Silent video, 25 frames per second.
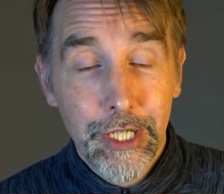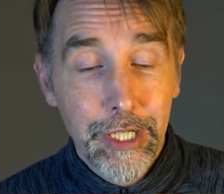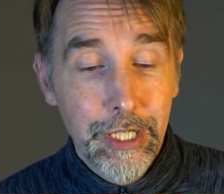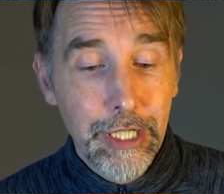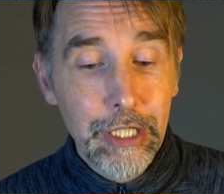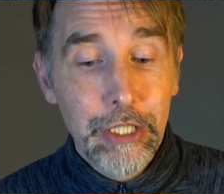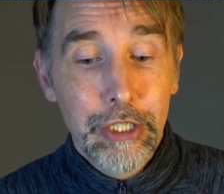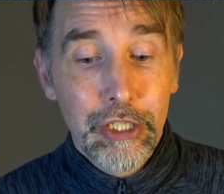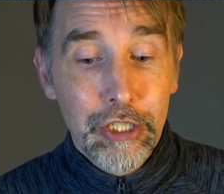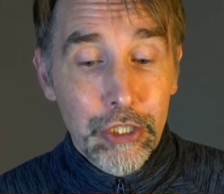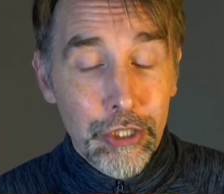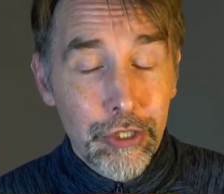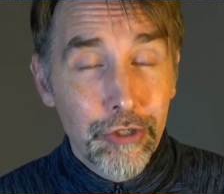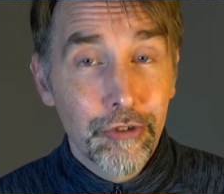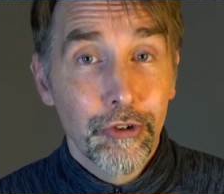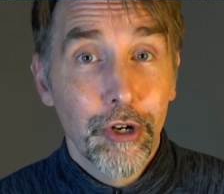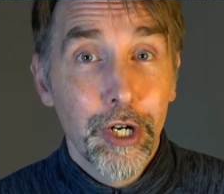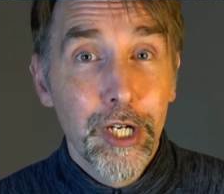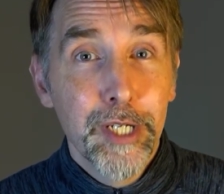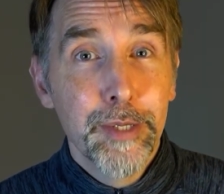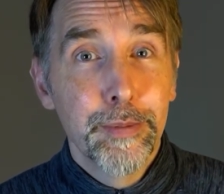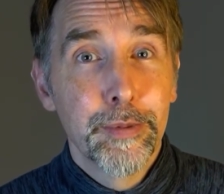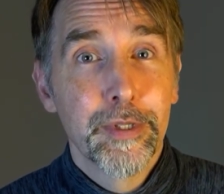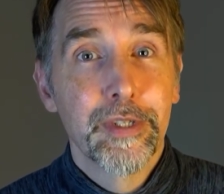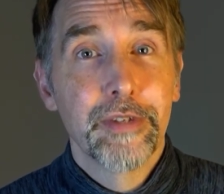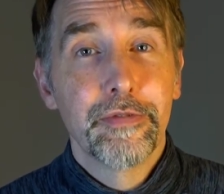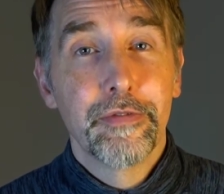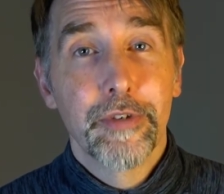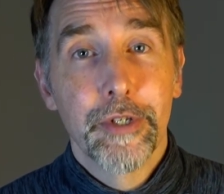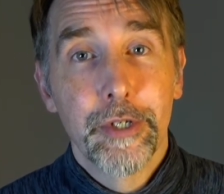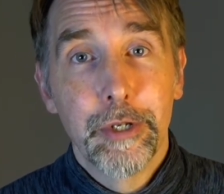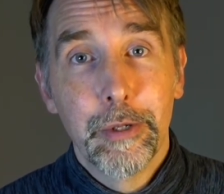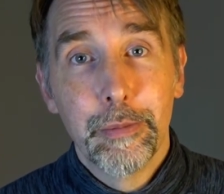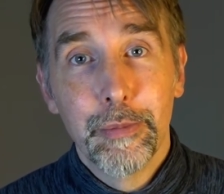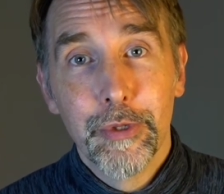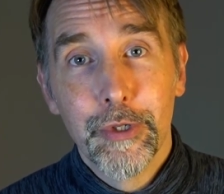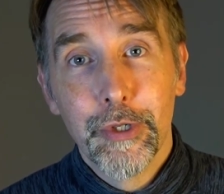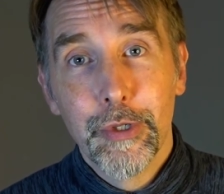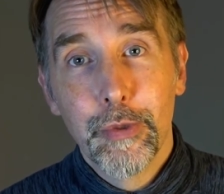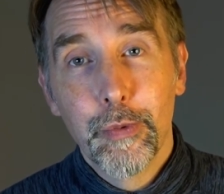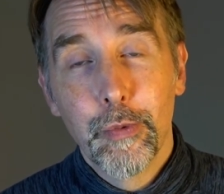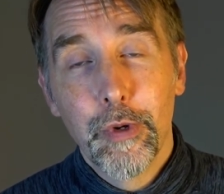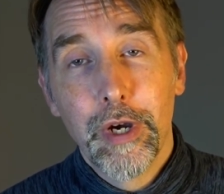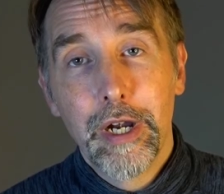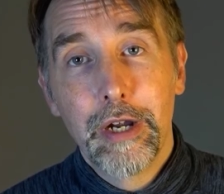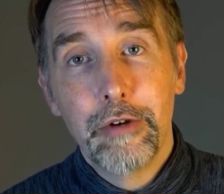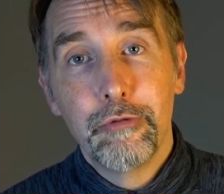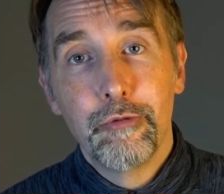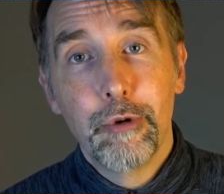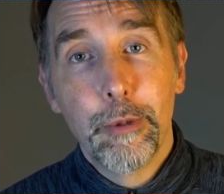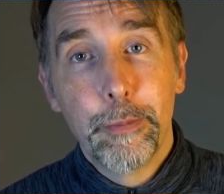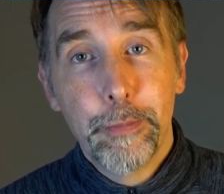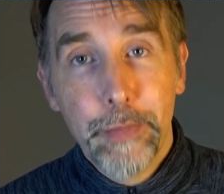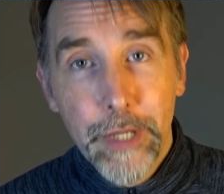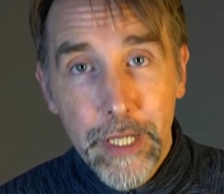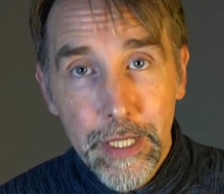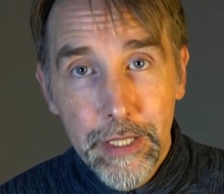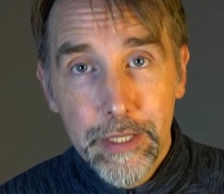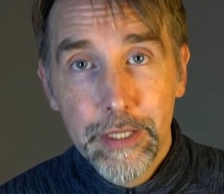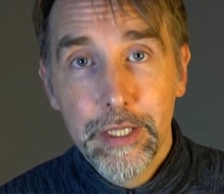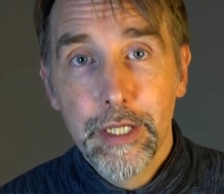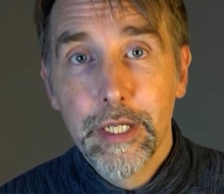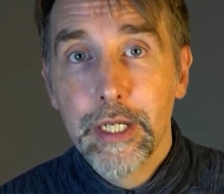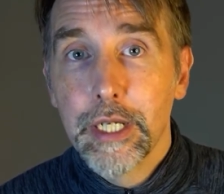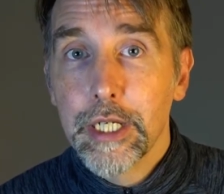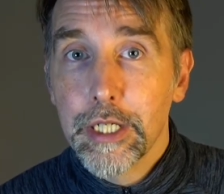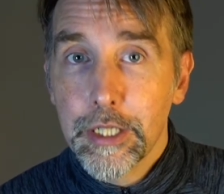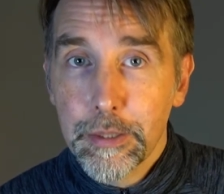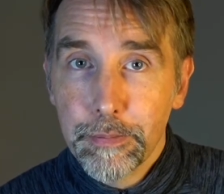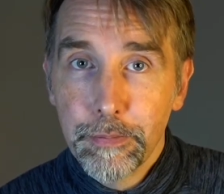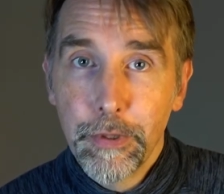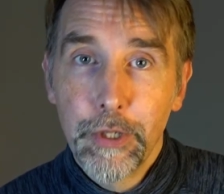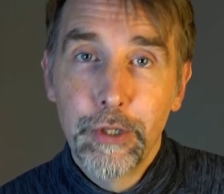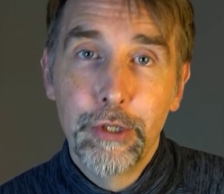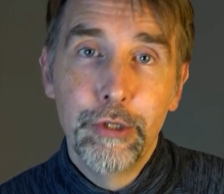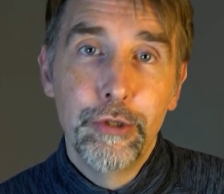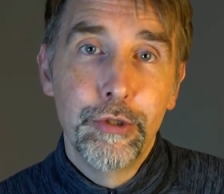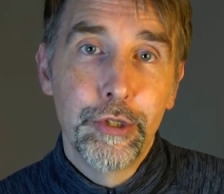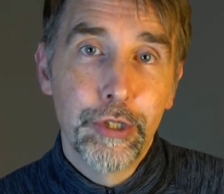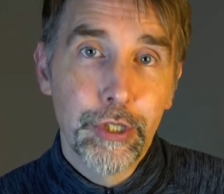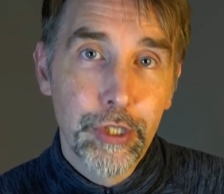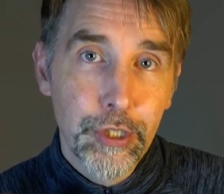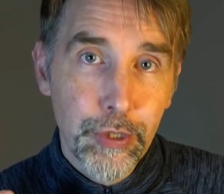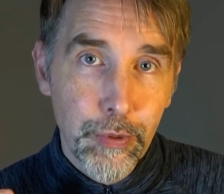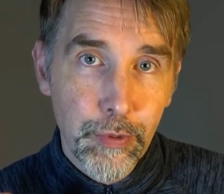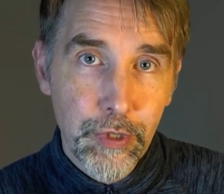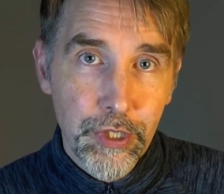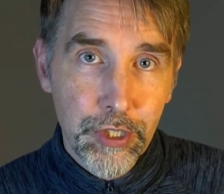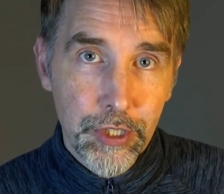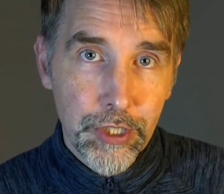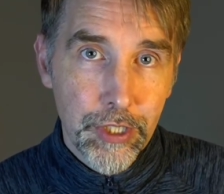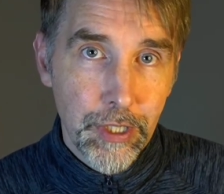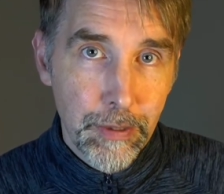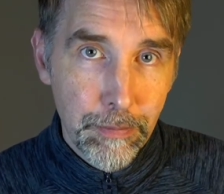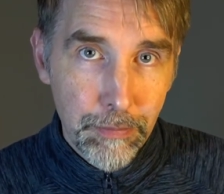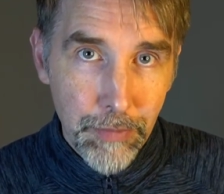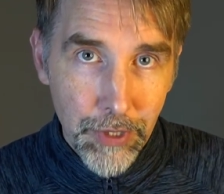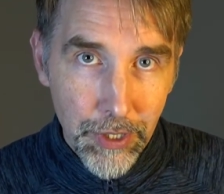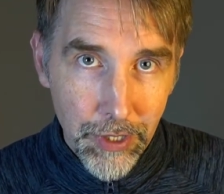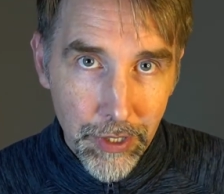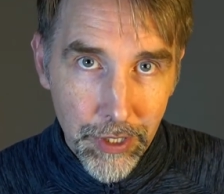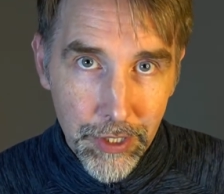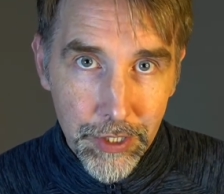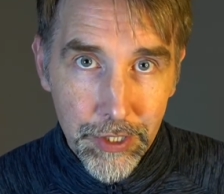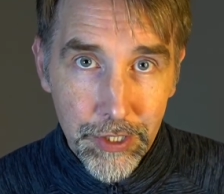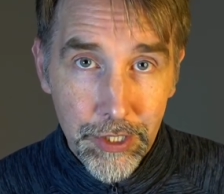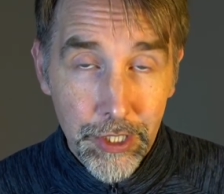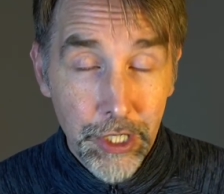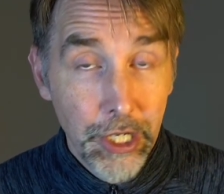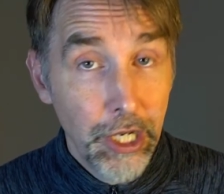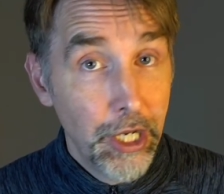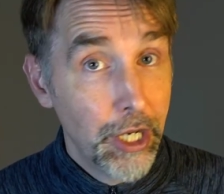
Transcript: and it describes the phenomenon where repeated exposure to a stimulus,